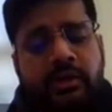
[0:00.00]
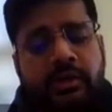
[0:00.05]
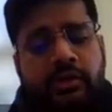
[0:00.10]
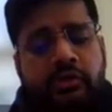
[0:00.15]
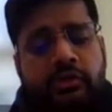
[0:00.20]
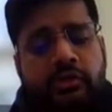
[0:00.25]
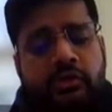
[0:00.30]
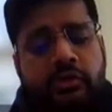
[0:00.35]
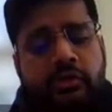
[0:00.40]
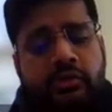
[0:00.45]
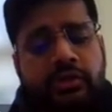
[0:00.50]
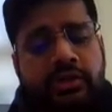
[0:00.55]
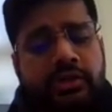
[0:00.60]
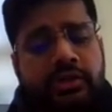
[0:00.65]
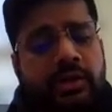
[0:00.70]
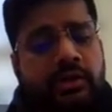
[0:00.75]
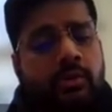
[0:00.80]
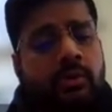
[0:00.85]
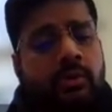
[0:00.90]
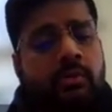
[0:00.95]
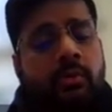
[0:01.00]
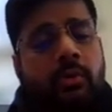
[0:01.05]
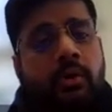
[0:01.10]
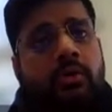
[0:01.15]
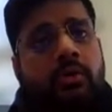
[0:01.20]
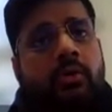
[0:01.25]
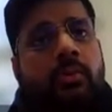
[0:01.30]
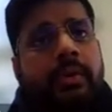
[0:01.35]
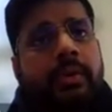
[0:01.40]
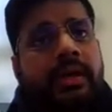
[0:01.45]
So since I don't
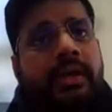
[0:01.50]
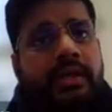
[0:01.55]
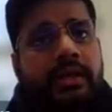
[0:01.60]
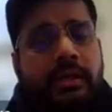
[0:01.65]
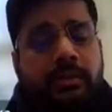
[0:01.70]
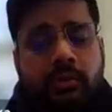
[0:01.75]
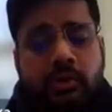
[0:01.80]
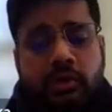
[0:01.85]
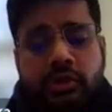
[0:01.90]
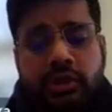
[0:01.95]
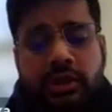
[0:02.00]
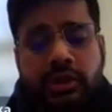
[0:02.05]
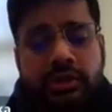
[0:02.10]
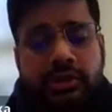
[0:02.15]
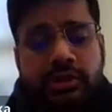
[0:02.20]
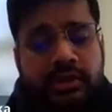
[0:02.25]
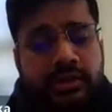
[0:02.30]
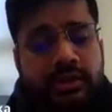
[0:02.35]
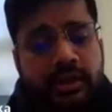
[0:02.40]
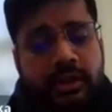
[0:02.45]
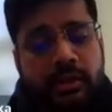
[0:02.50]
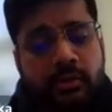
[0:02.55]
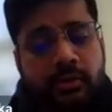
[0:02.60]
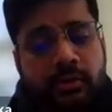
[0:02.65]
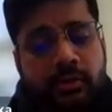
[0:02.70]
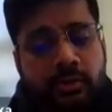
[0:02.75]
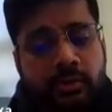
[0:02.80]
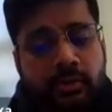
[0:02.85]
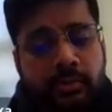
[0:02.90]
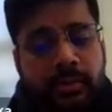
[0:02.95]
want to make any more changes, I'll go to